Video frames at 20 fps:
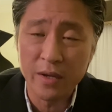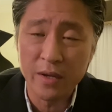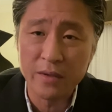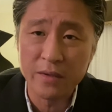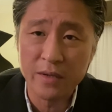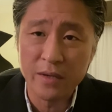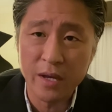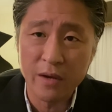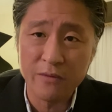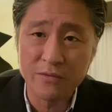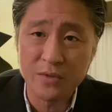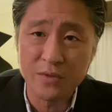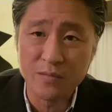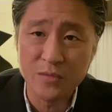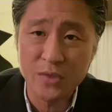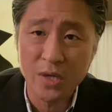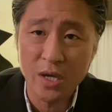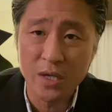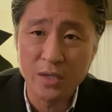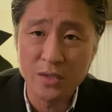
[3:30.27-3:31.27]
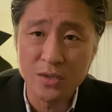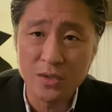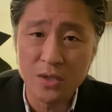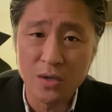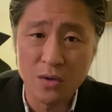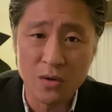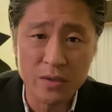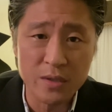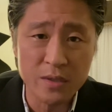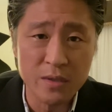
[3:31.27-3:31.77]
have some change,
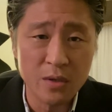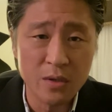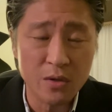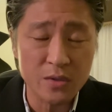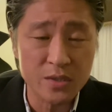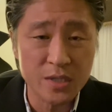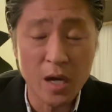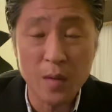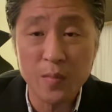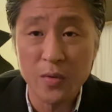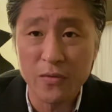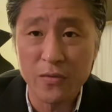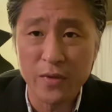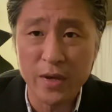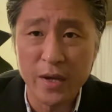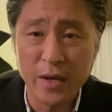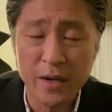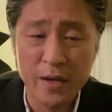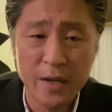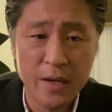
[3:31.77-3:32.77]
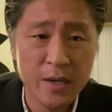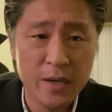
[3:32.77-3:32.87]
on top of that.